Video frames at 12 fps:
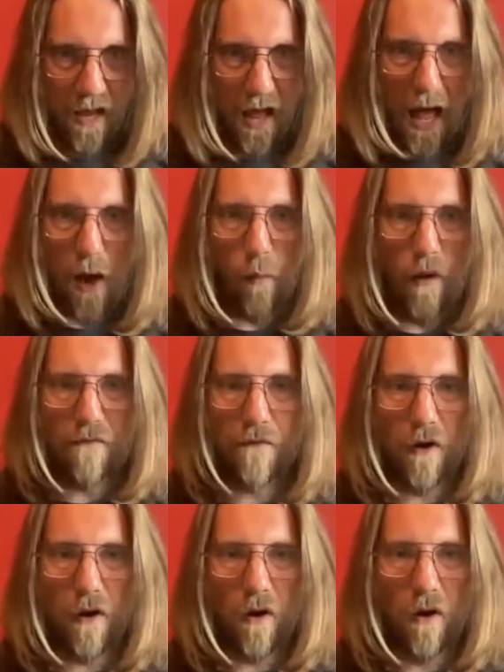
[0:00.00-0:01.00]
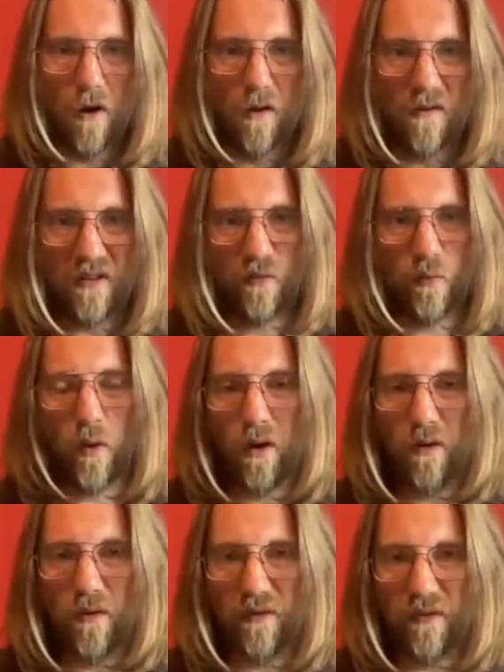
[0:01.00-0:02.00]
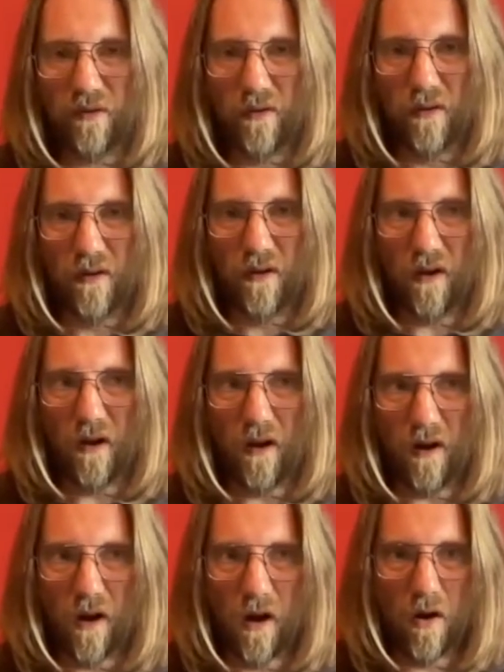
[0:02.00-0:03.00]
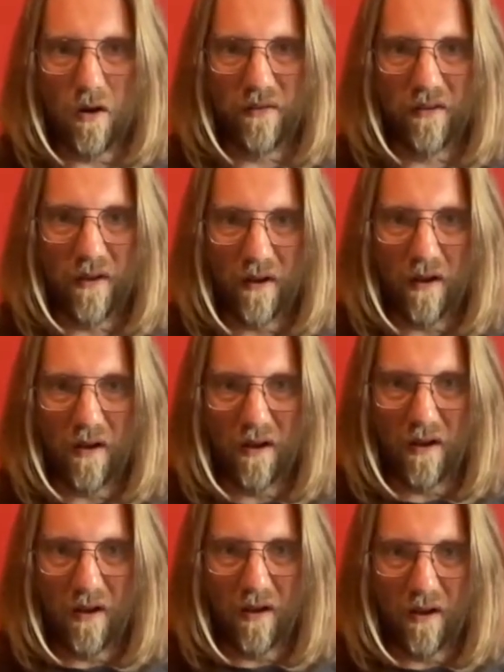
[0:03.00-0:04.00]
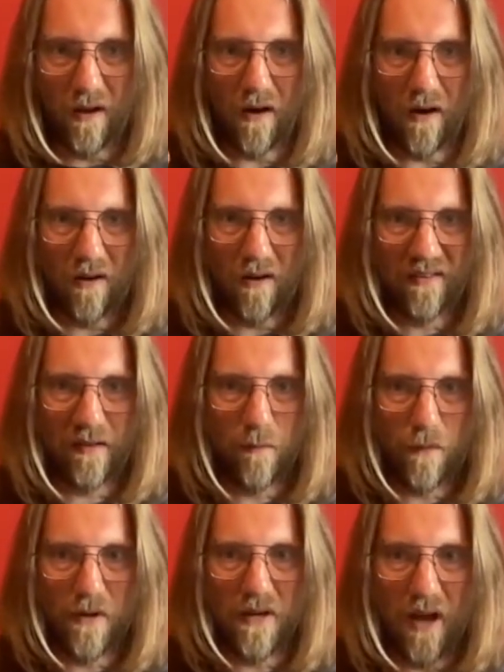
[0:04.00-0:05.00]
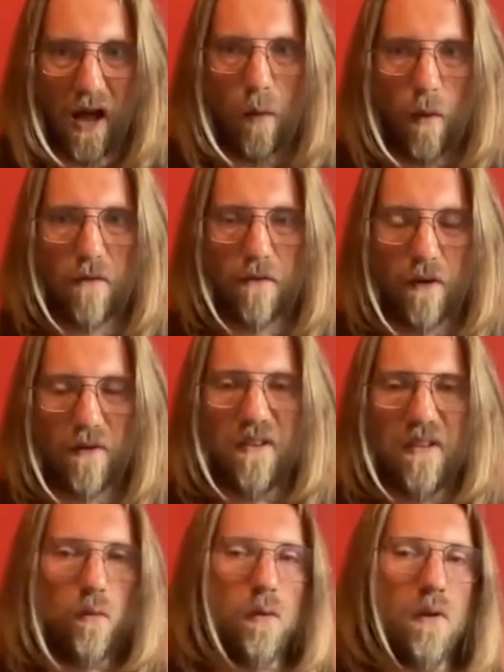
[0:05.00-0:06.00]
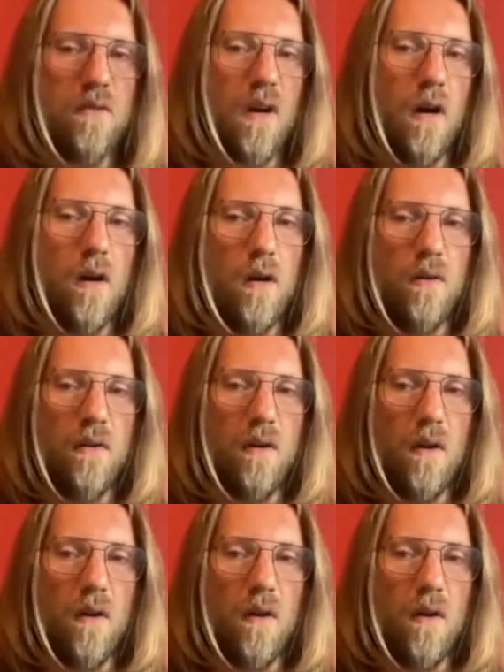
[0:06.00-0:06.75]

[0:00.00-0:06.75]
However, these words are heard are simply however these words are heard.